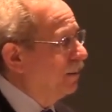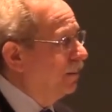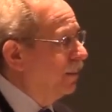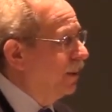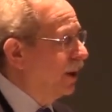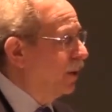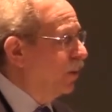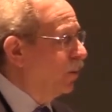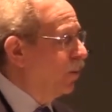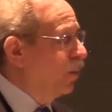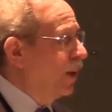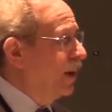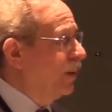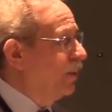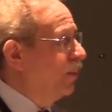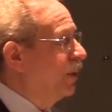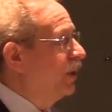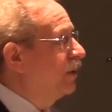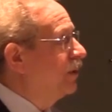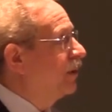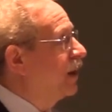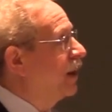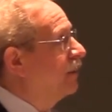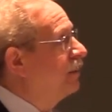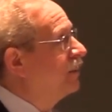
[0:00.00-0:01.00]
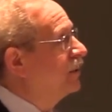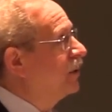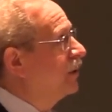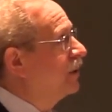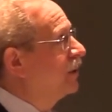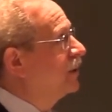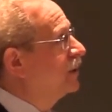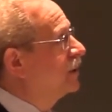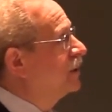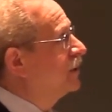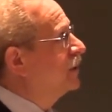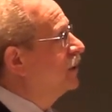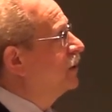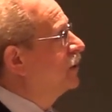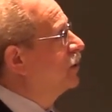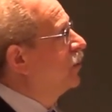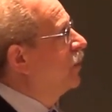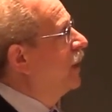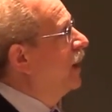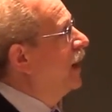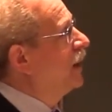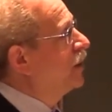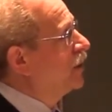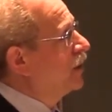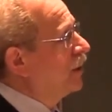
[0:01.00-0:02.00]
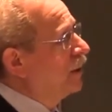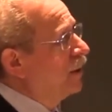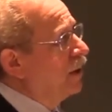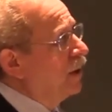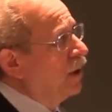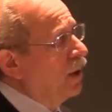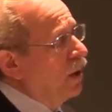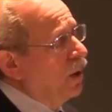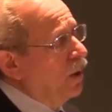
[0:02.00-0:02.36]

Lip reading: but when we come to this situation